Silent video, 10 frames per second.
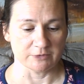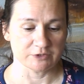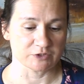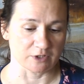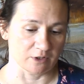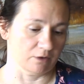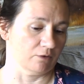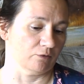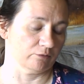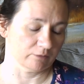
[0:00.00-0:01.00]

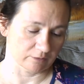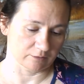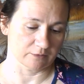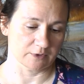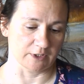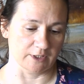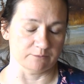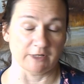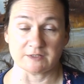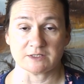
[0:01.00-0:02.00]
So
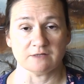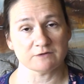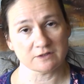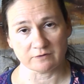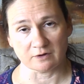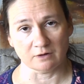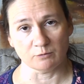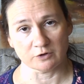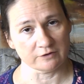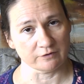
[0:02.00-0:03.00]
it makes it even
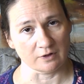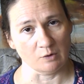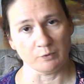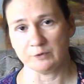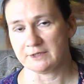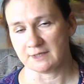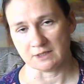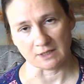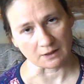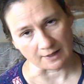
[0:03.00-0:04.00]
more difficult, but we
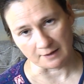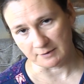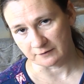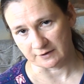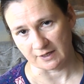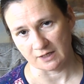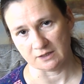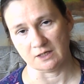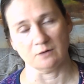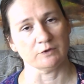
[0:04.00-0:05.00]
cannot lie about
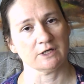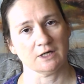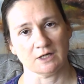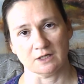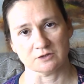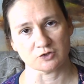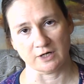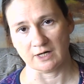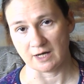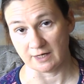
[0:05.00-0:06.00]
that, and we can't
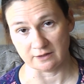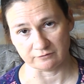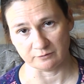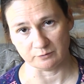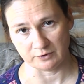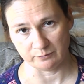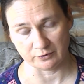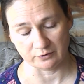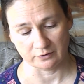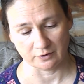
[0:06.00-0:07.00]
try and hide it from the
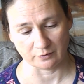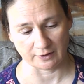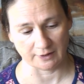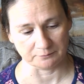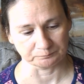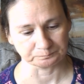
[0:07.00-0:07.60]
people, okay?